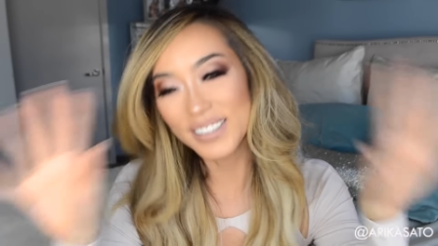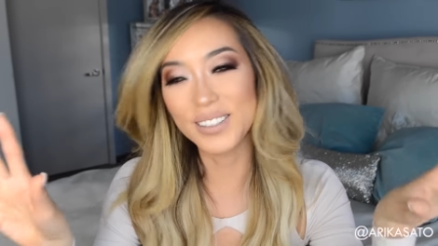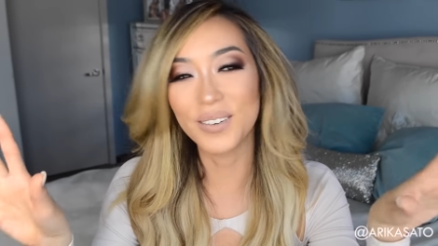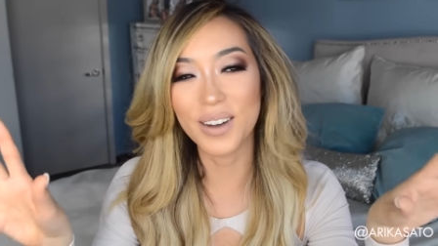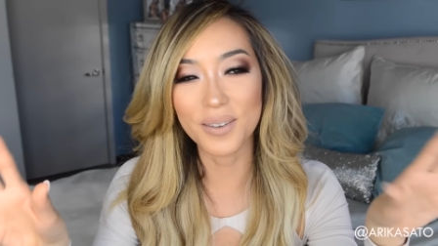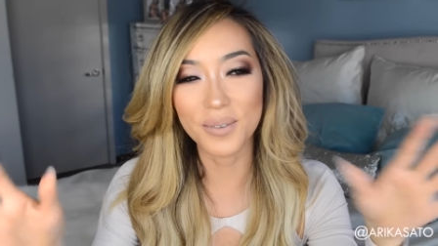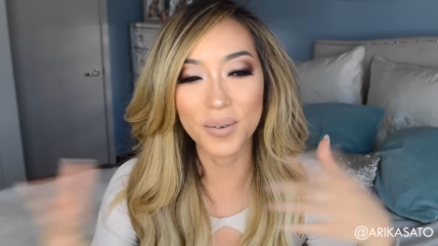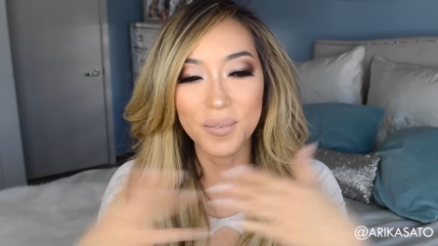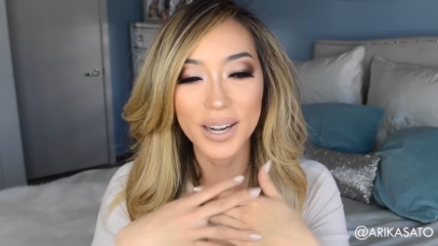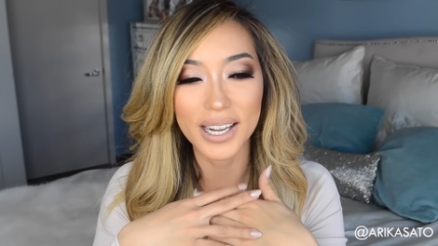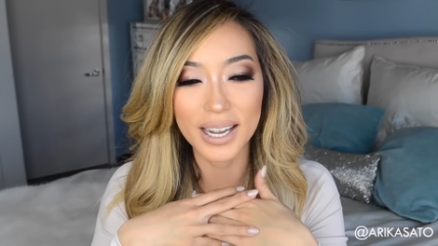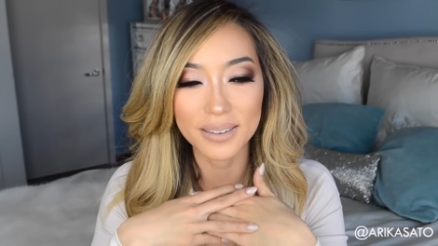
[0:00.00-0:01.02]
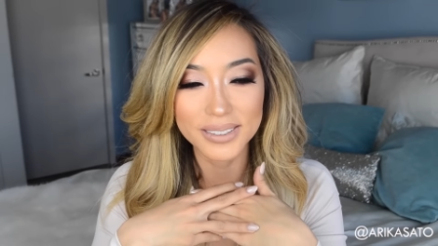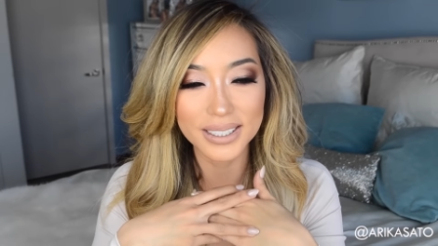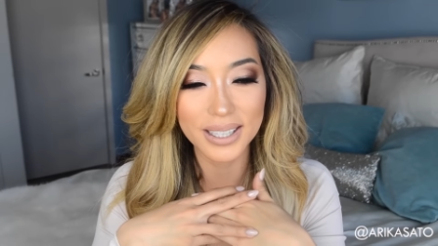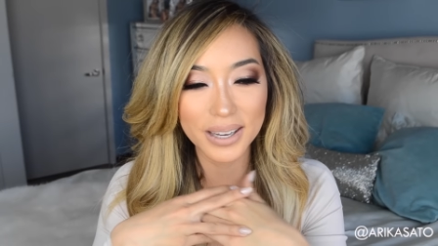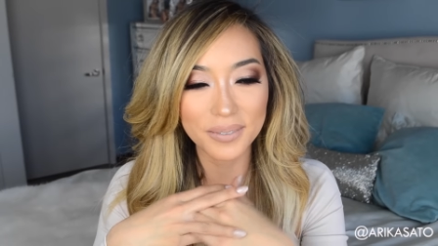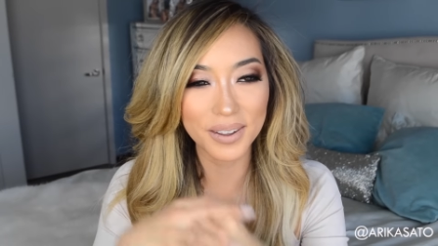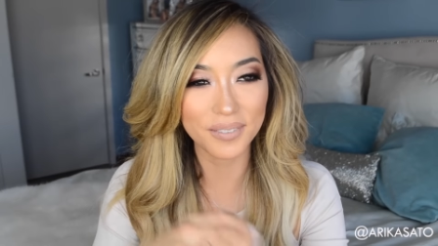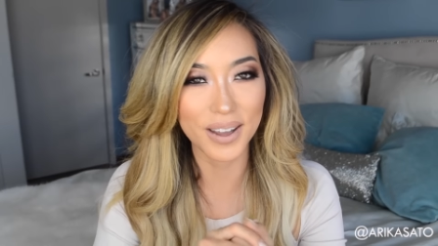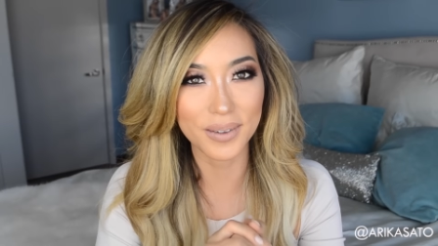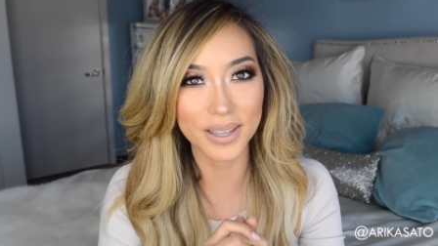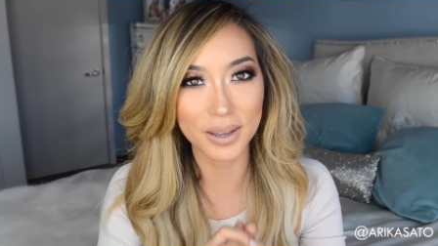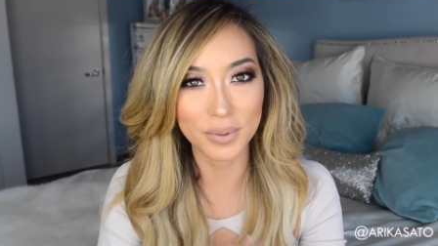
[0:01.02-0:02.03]
do it. But when it comes to like my
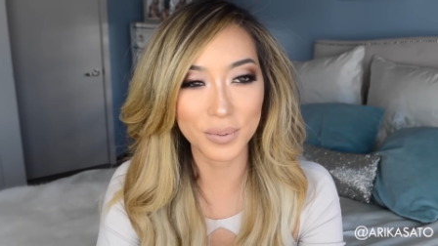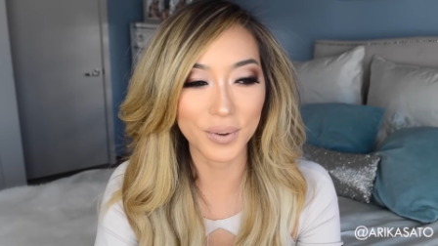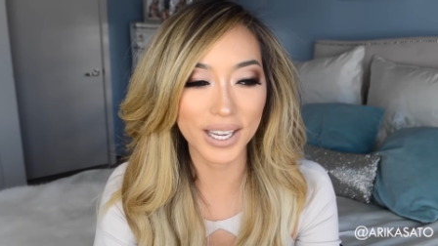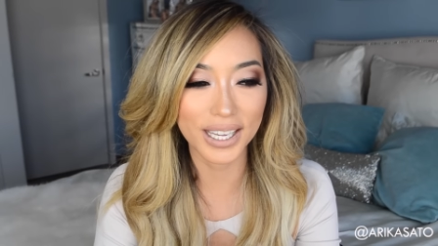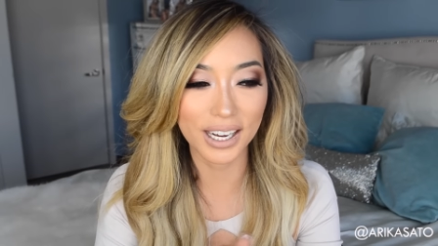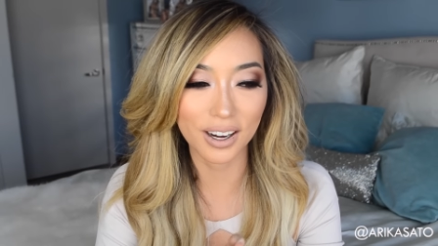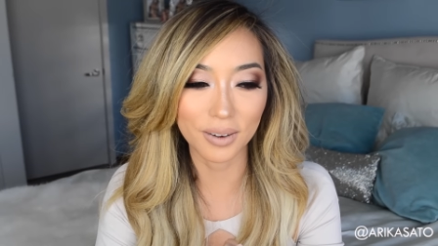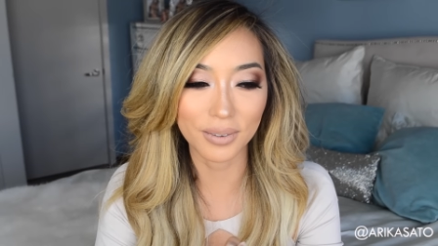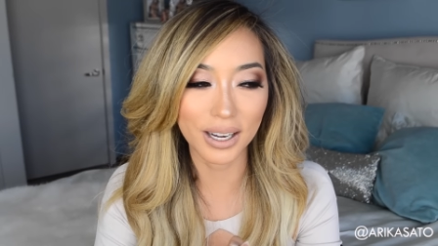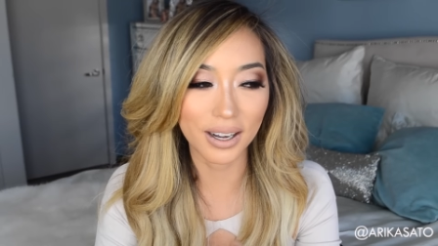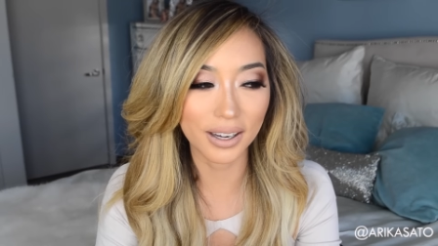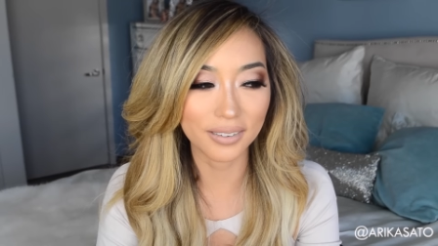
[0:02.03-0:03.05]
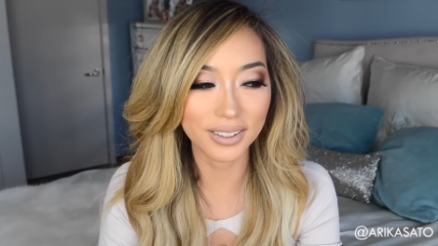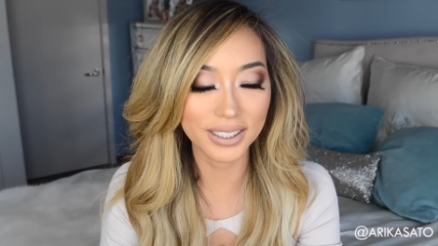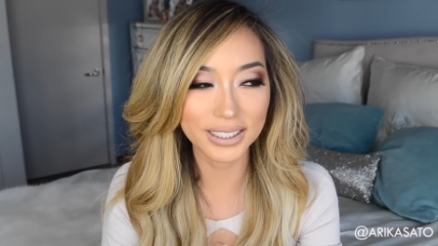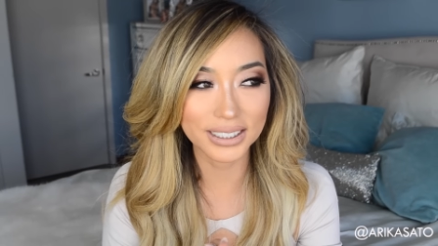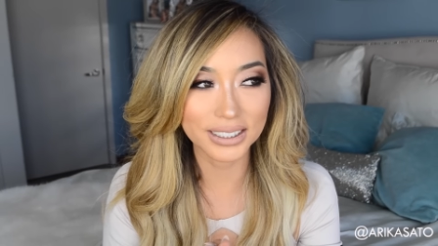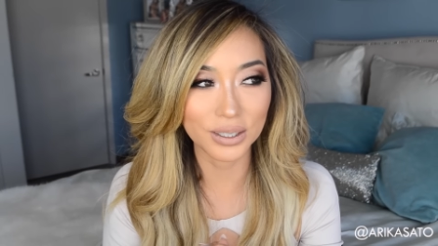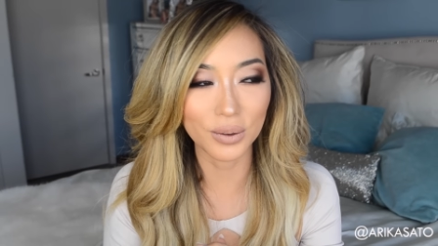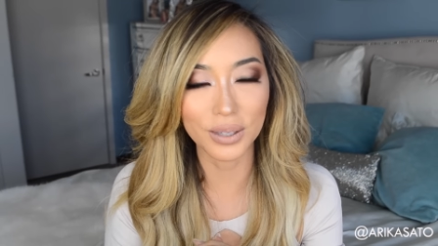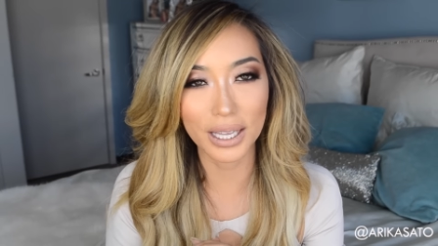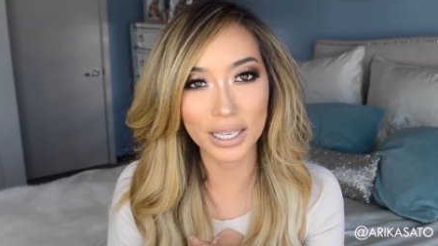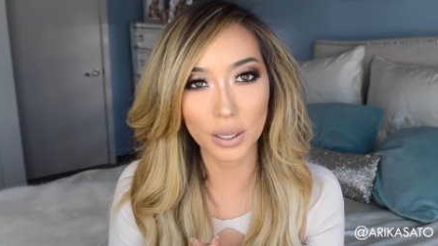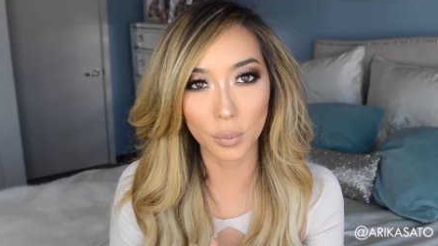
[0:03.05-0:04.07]
family and people I care about, I really just don't
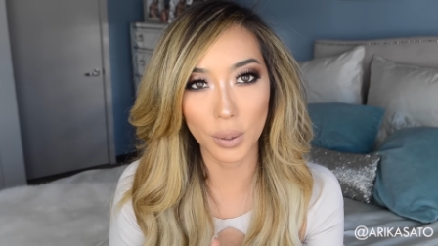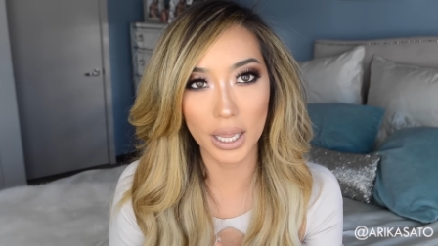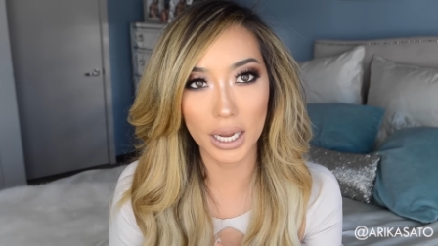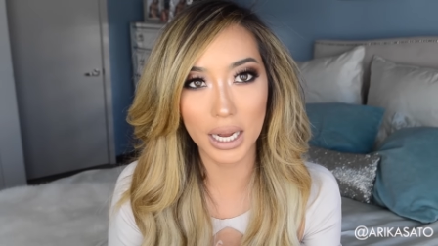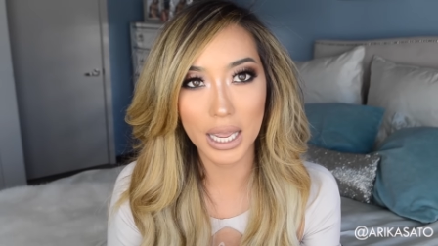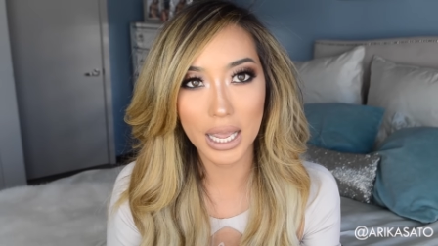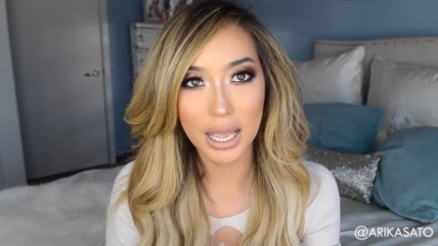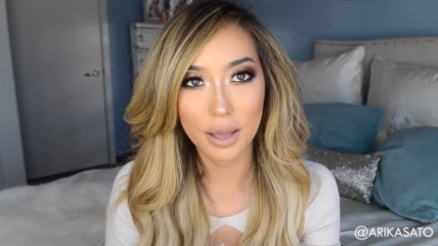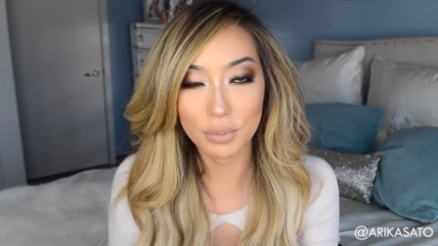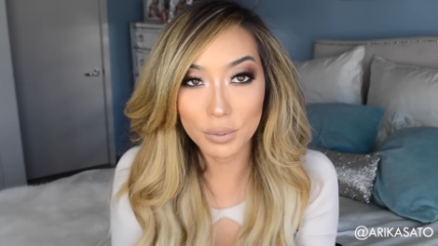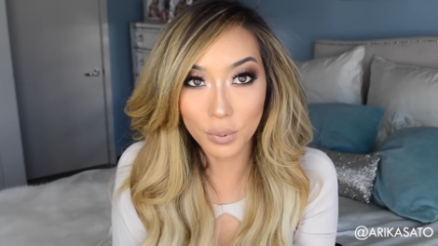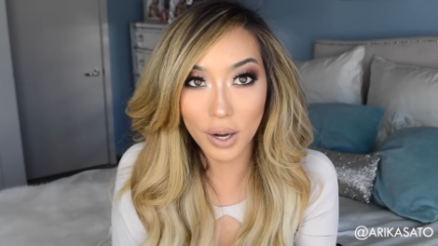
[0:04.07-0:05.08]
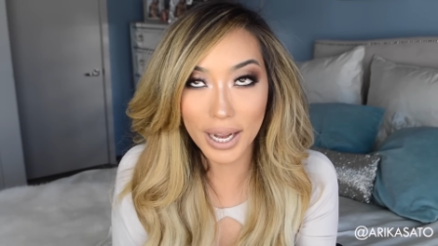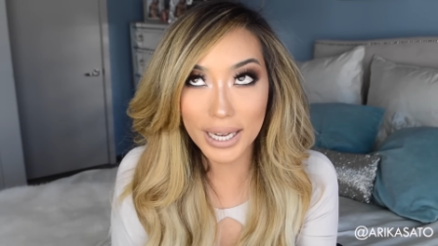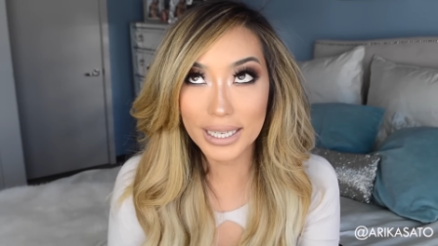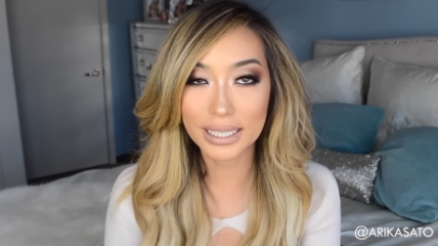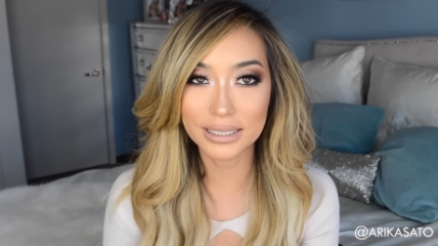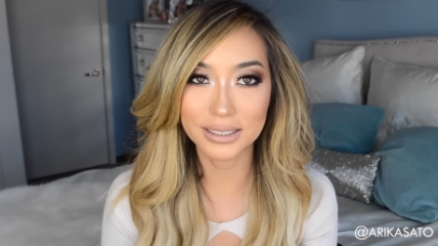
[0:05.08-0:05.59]
like it when people are hating.